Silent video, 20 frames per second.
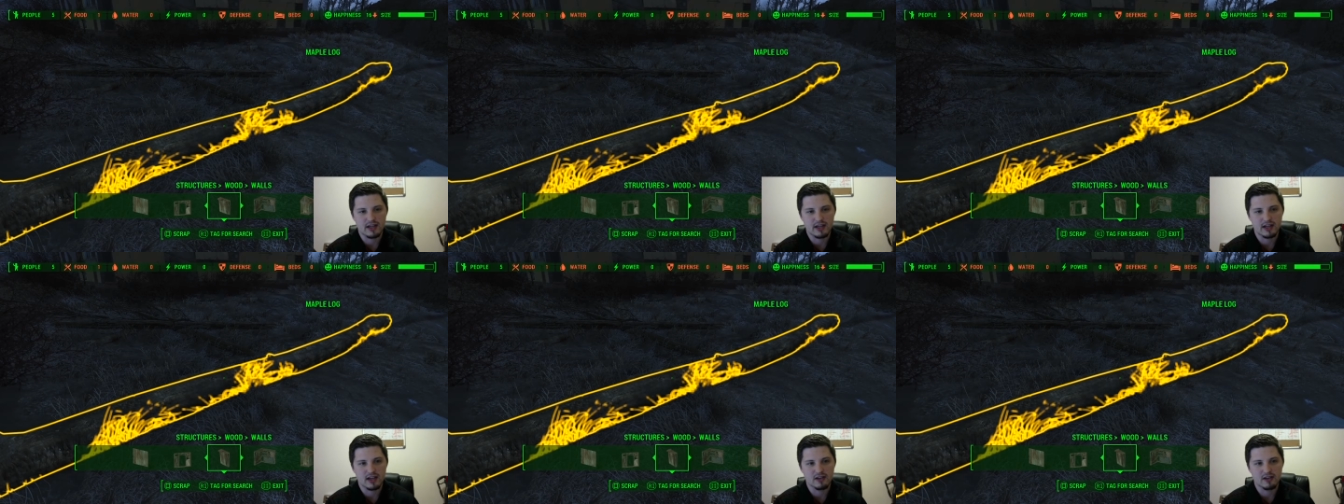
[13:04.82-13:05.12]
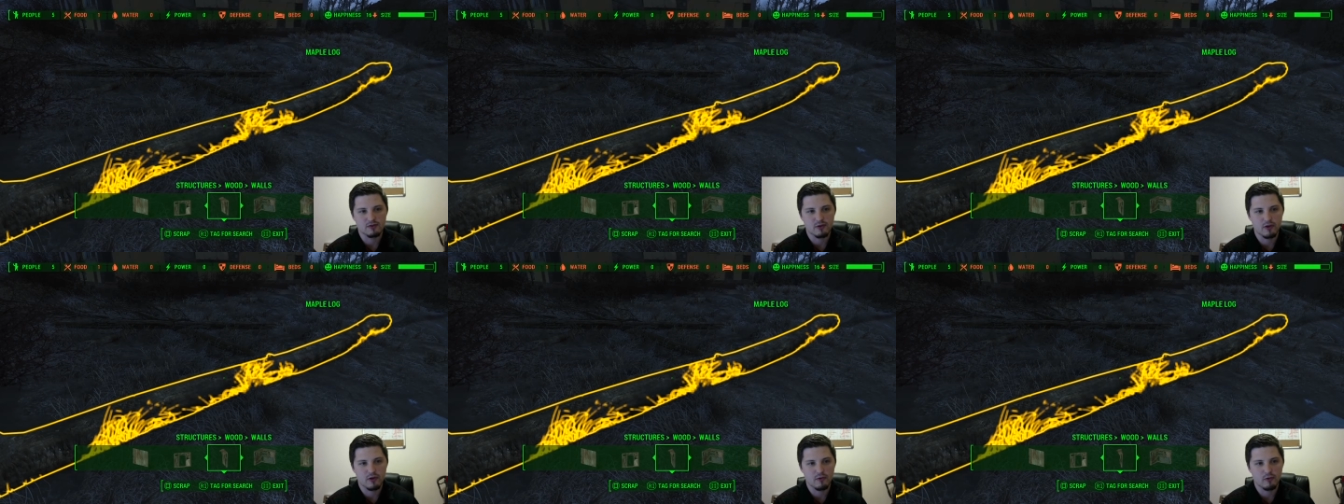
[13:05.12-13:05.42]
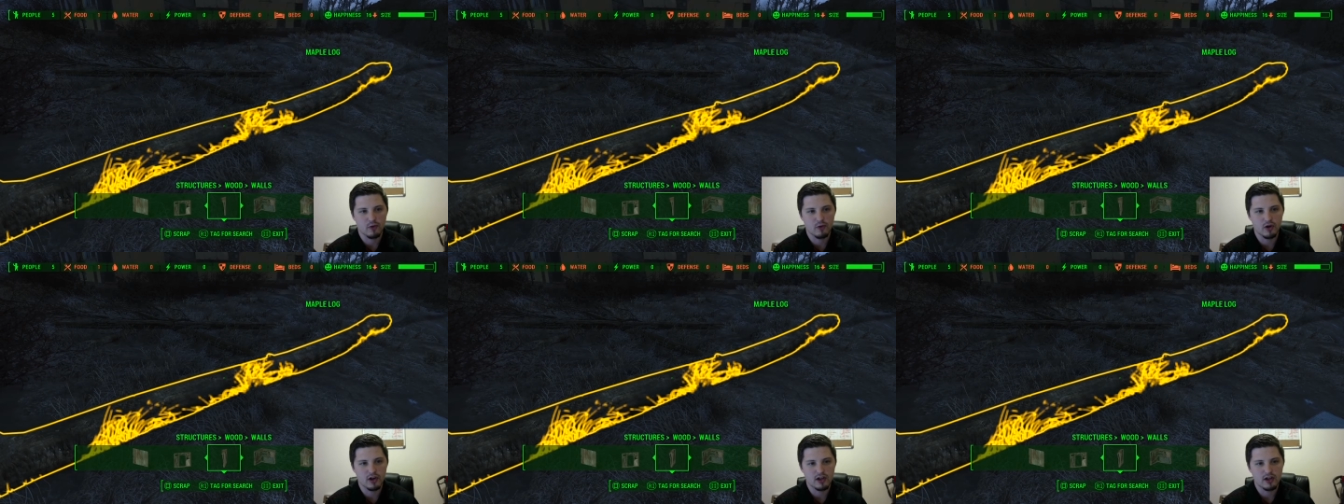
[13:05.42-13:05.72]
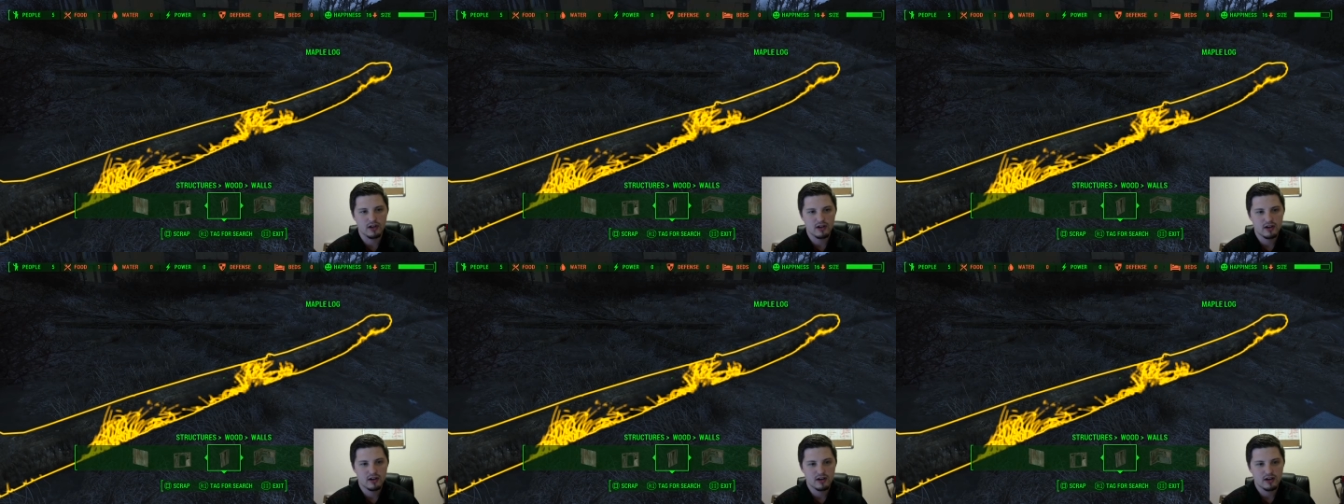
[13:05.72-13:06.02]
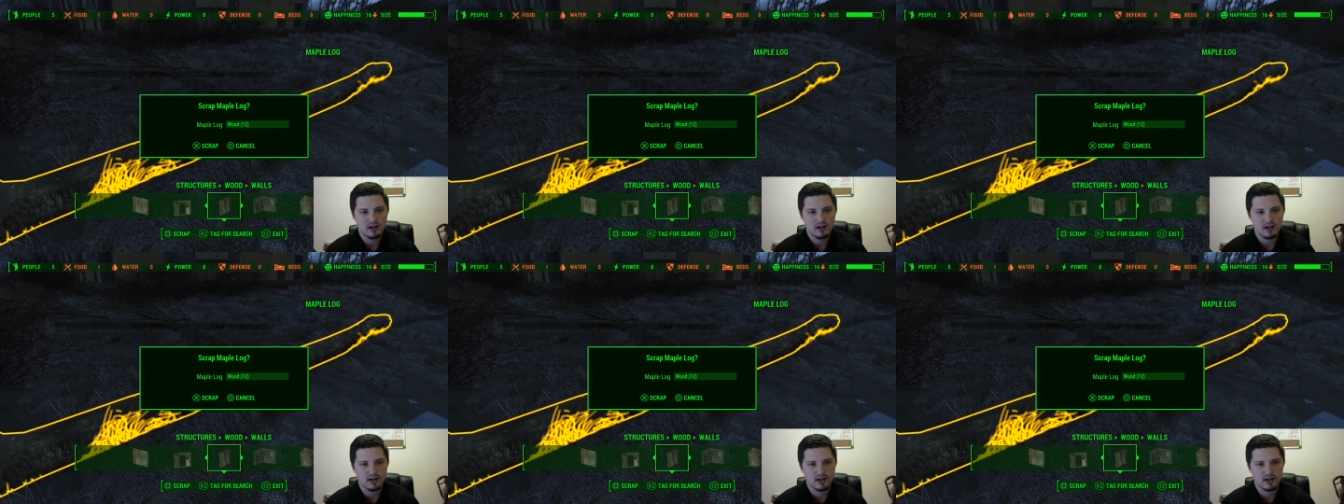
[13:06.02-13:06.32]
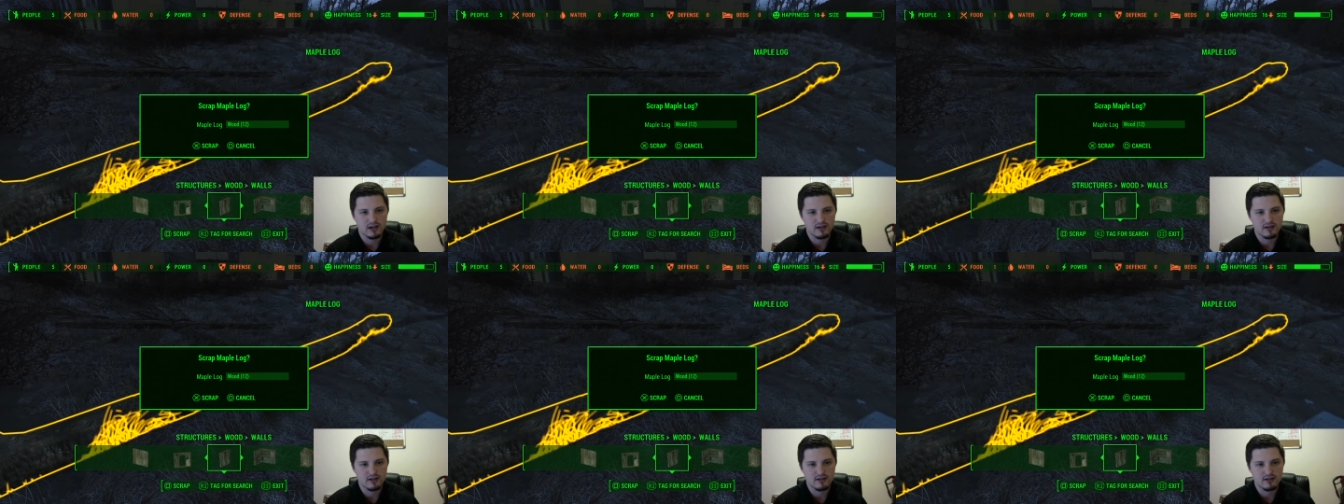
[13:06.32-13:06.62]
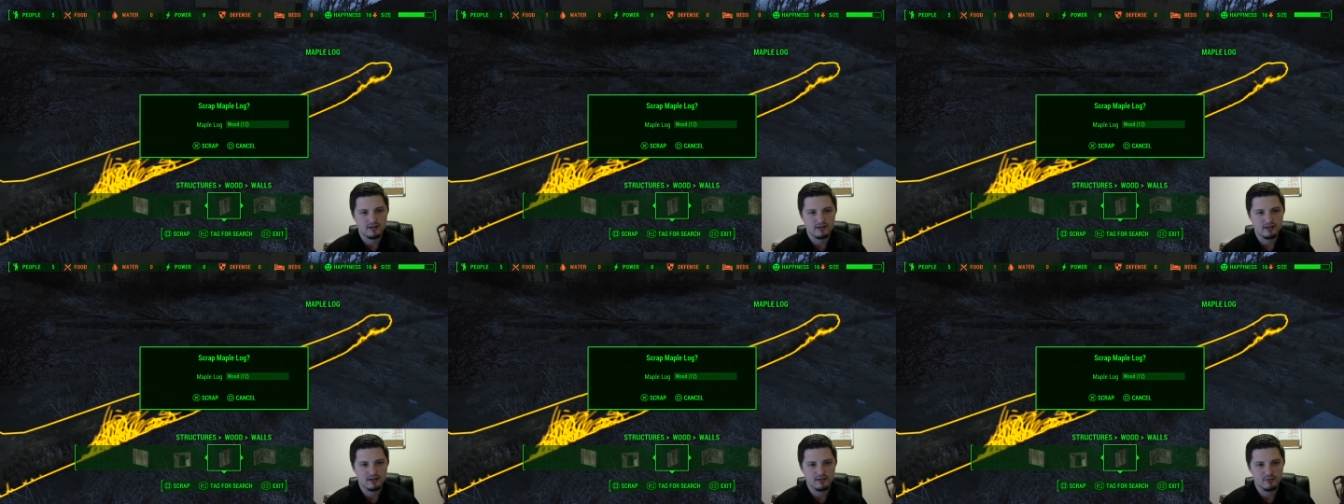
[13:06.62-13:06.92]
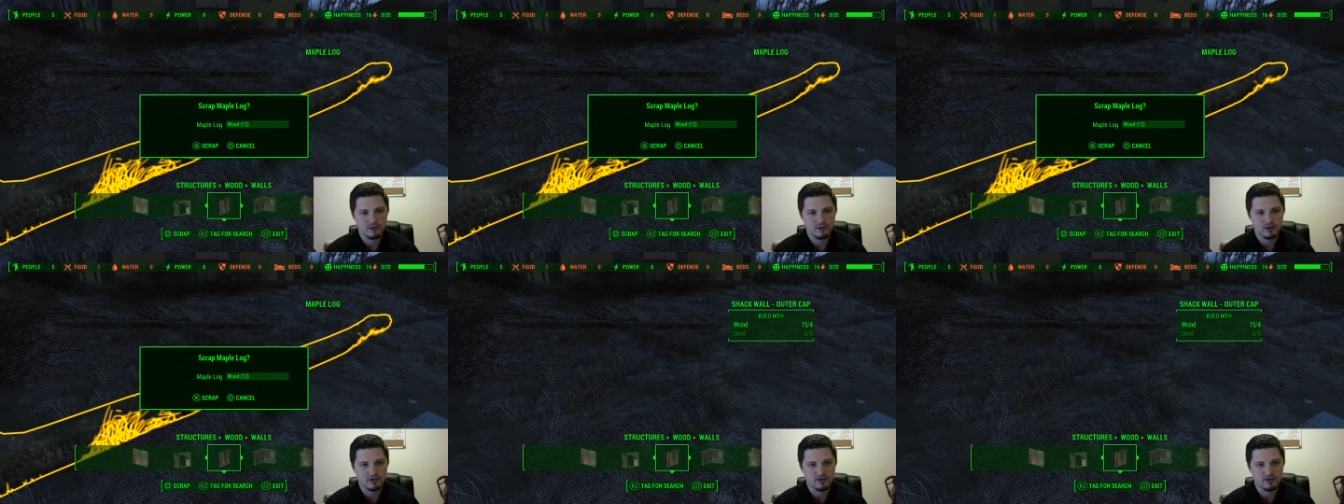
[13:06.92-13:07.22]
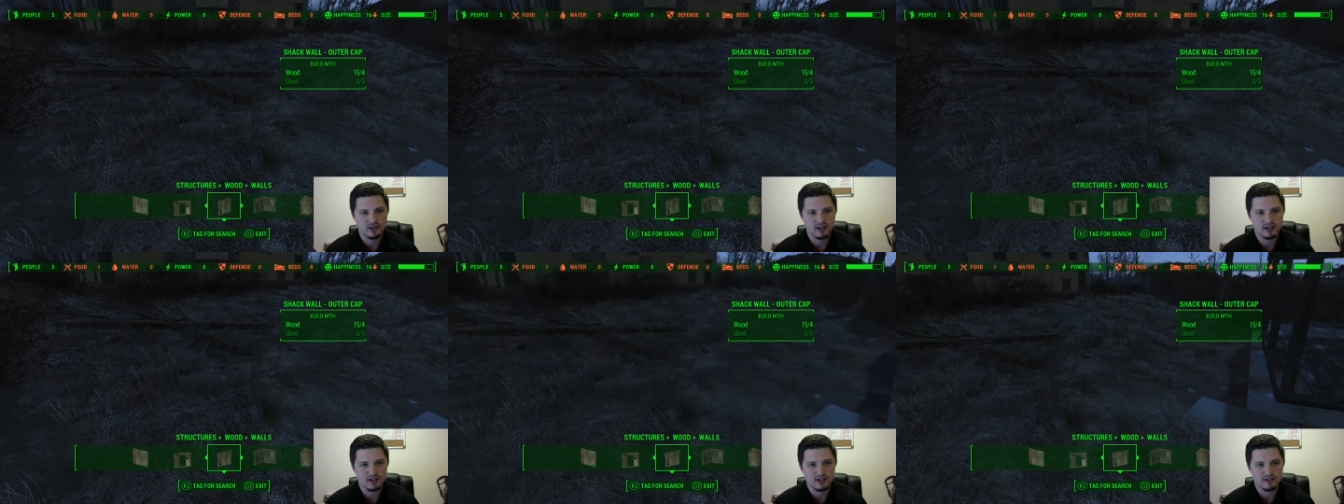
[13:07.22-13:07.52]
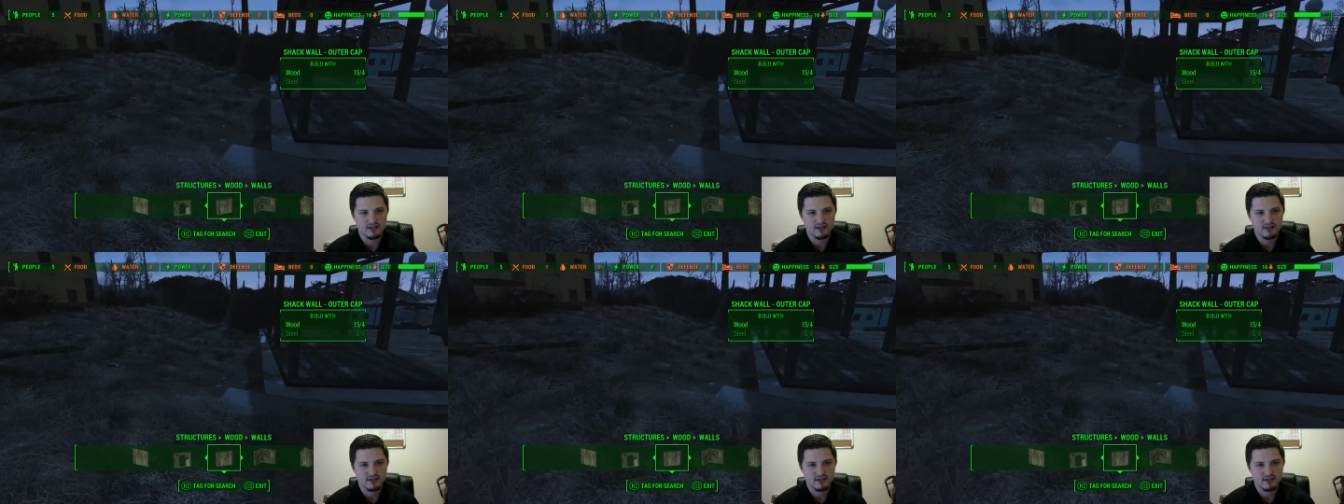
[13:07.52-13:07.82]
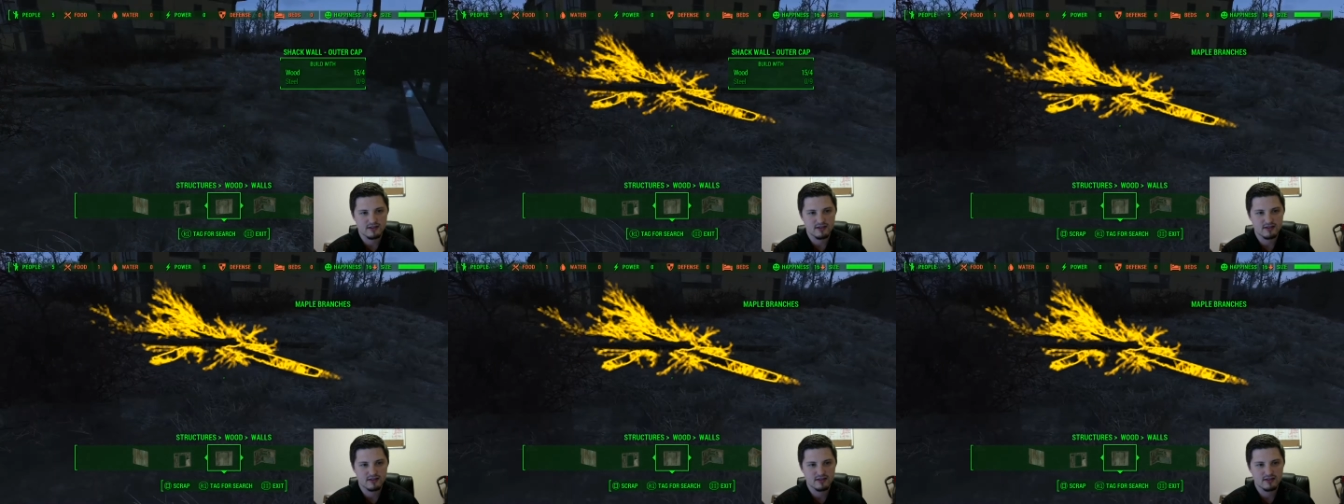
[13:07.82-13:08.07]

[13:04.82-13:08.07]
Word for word: get 12 wood, and here's some more trees.